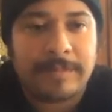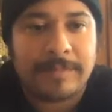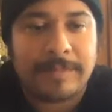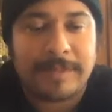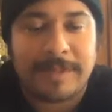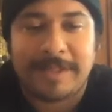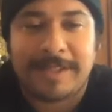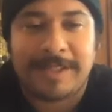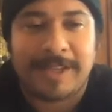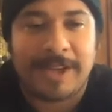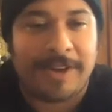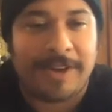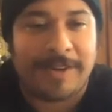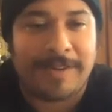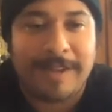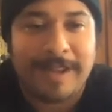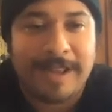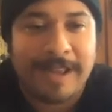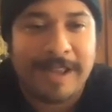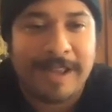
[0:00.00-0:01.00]

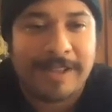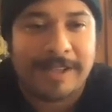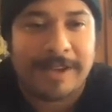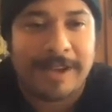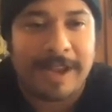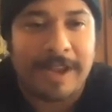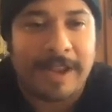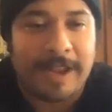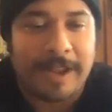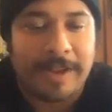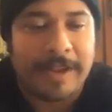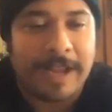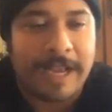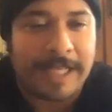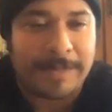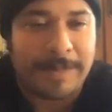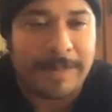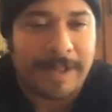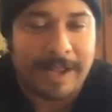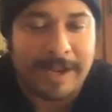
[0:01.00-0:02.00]
So he
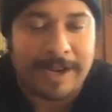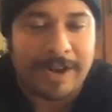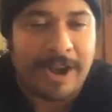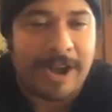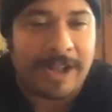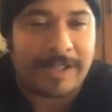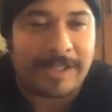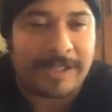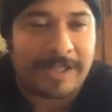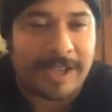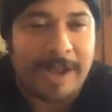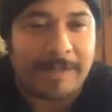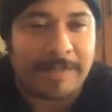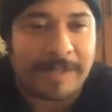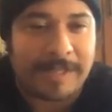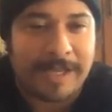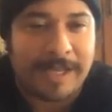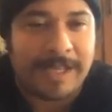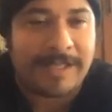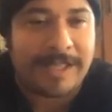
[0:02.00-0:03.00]
has been, like, nonstop
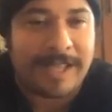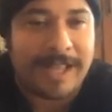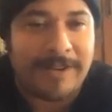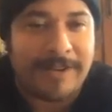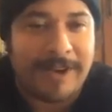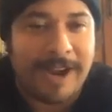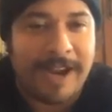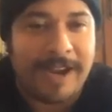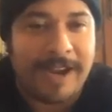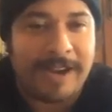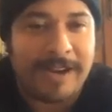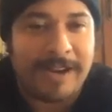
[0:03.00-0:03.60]
since then, right?